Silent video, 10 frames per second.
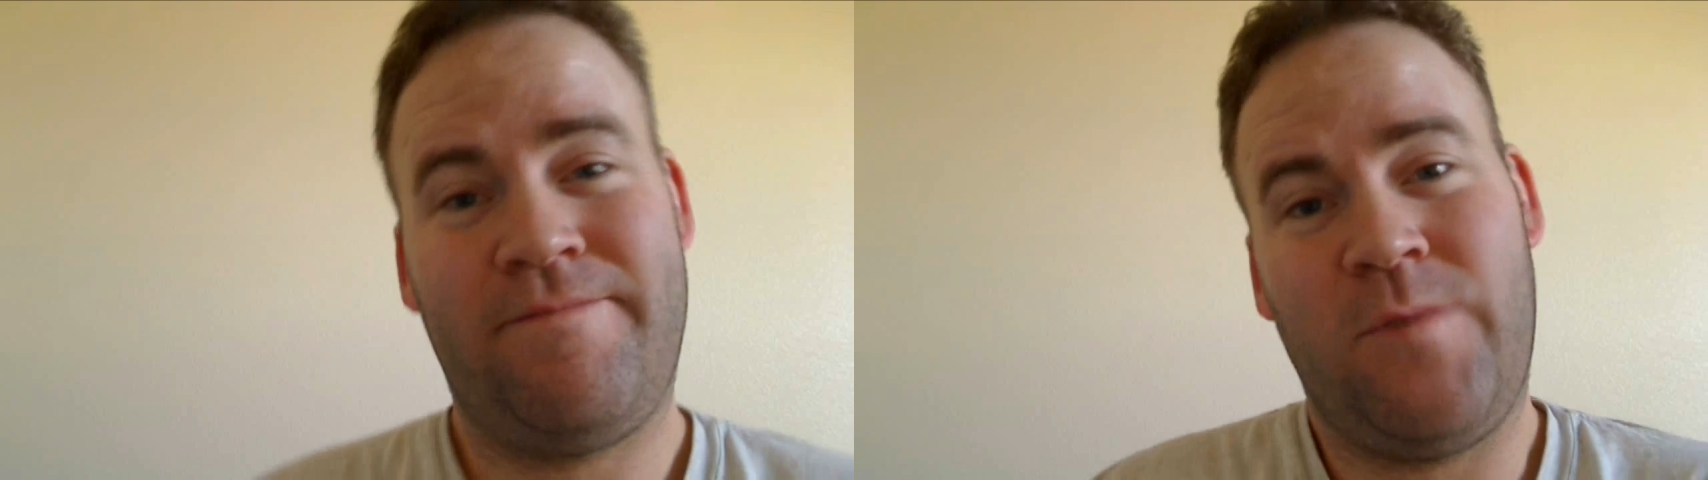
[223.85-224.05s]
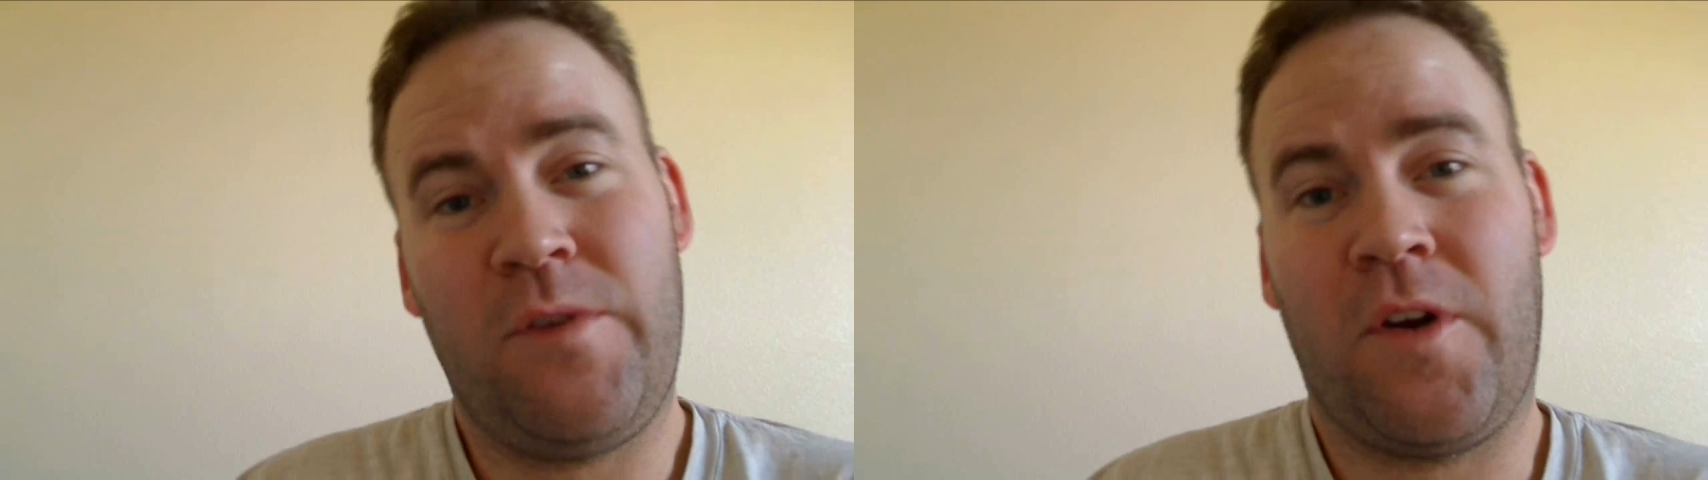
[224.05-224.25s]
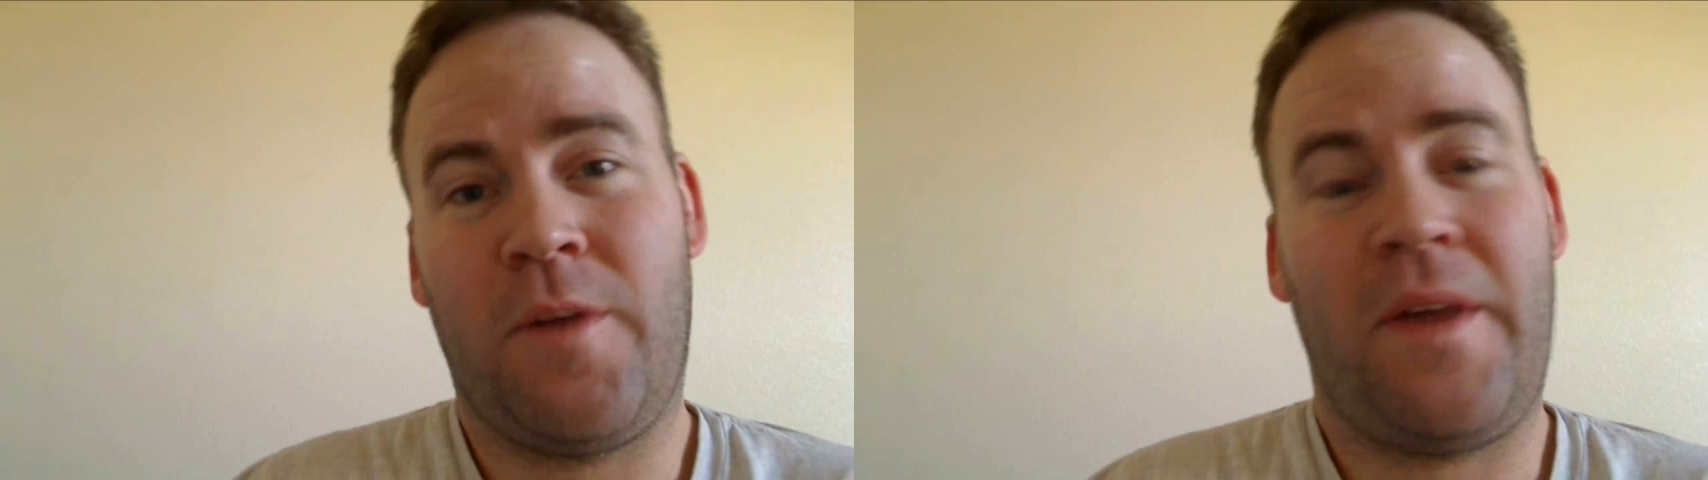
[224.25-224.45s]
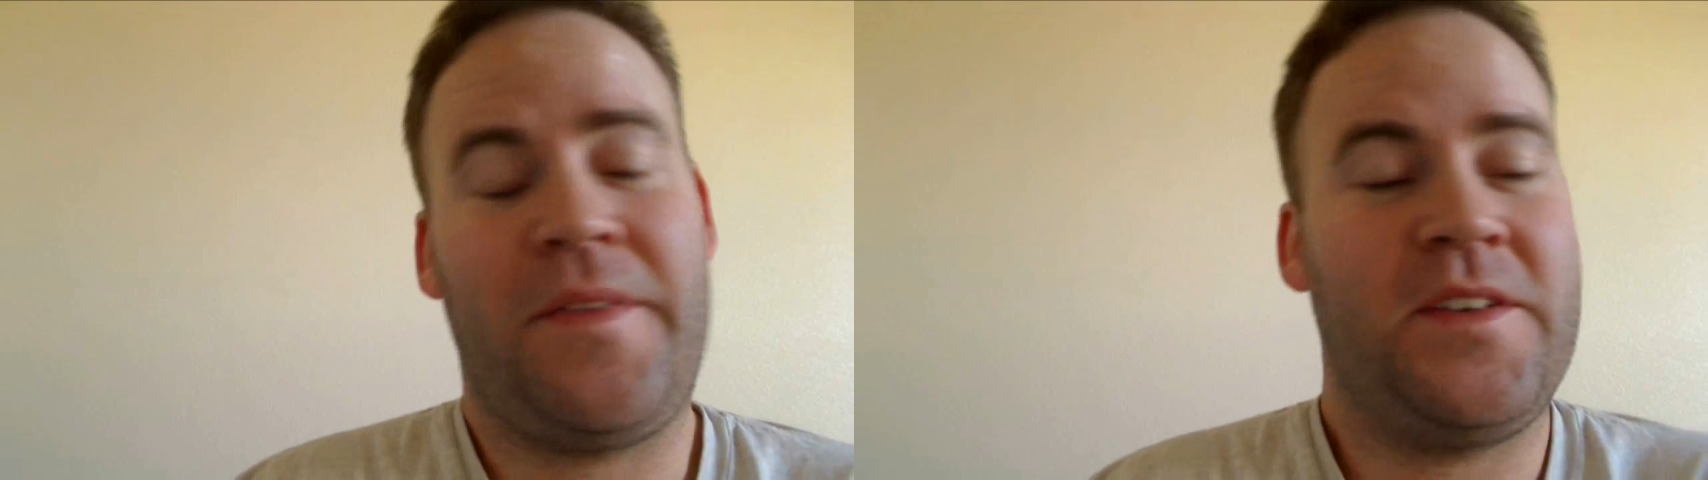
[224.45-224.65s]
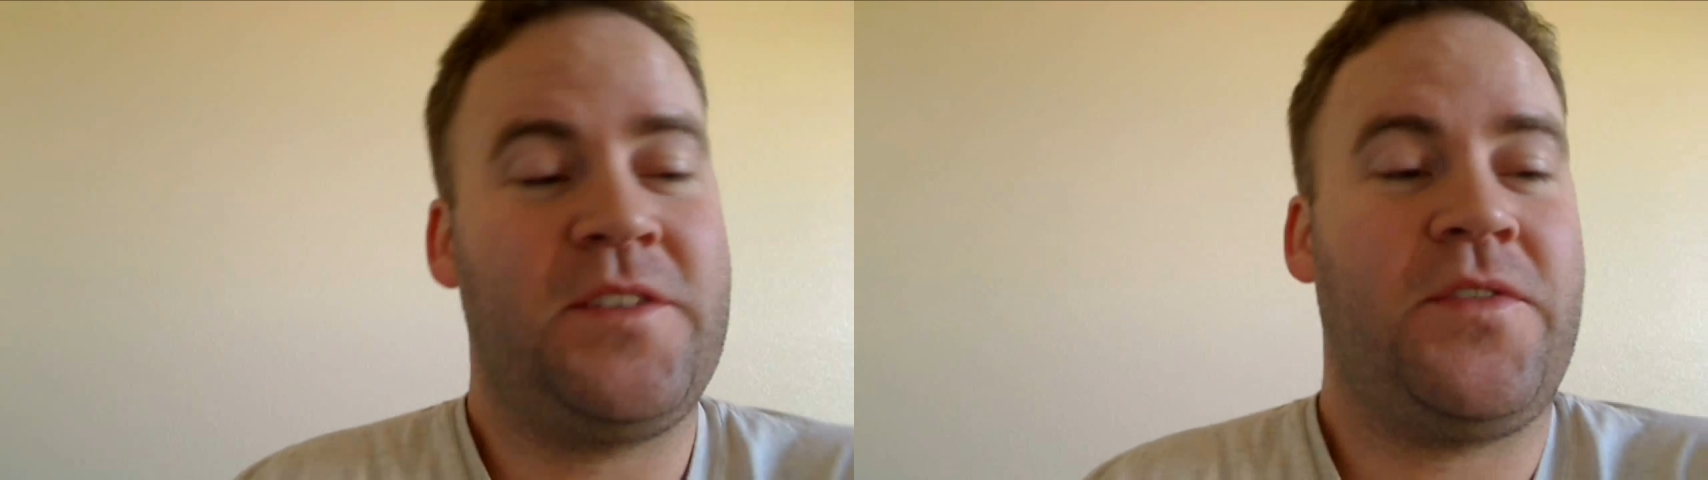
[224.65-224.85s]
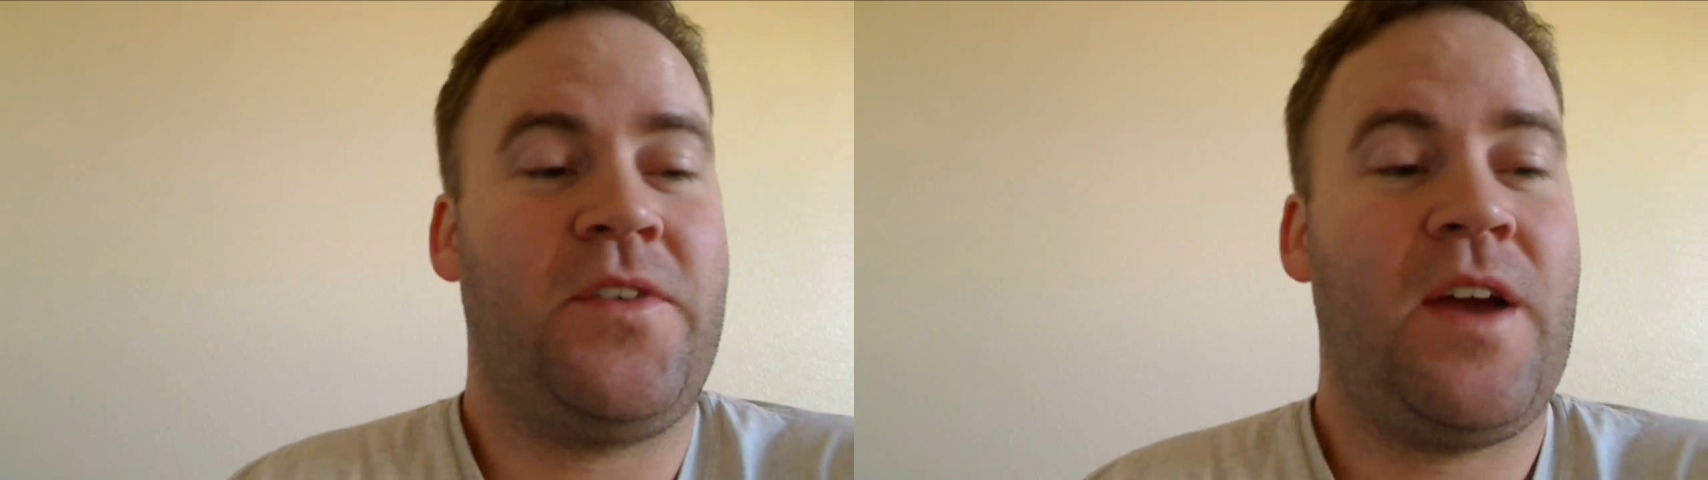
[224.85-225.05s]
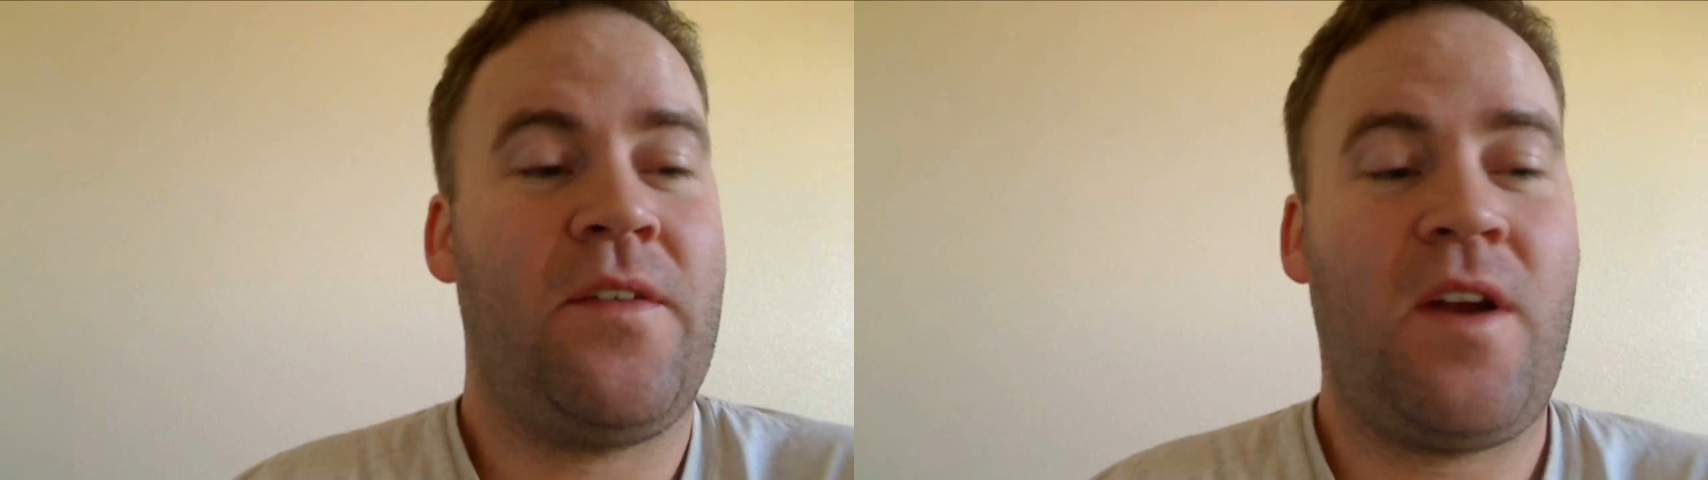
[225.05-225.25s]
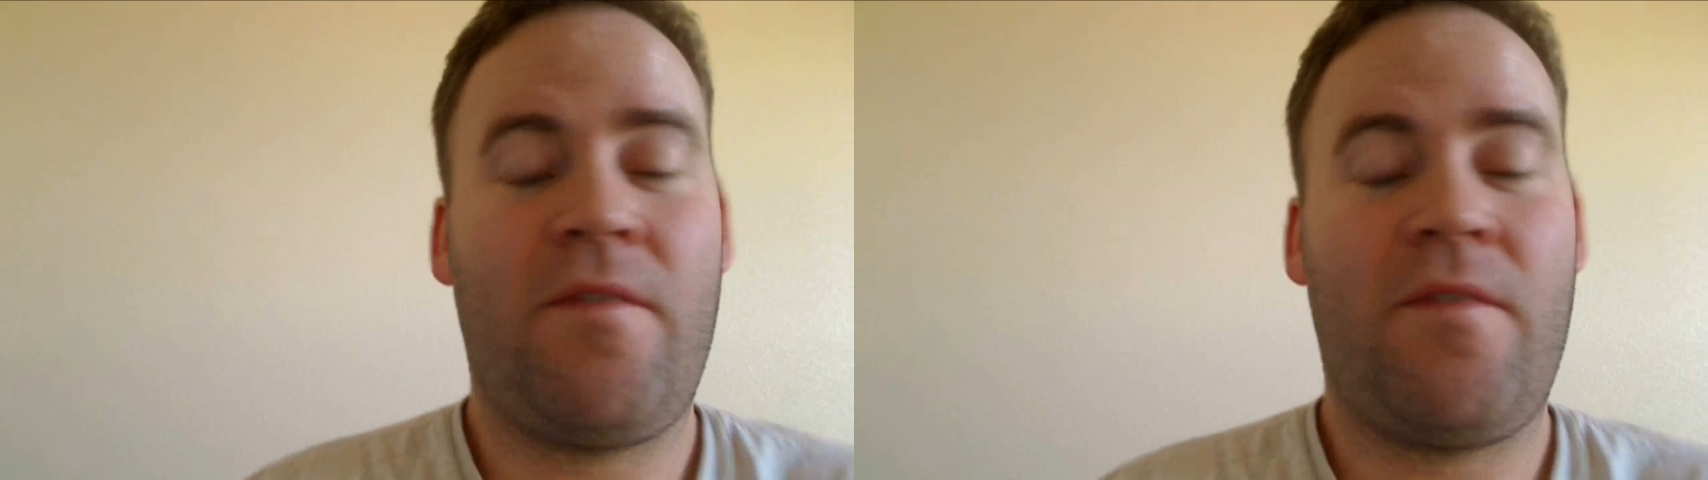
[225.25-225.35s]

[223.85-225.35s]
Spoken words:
We've heard about this forever.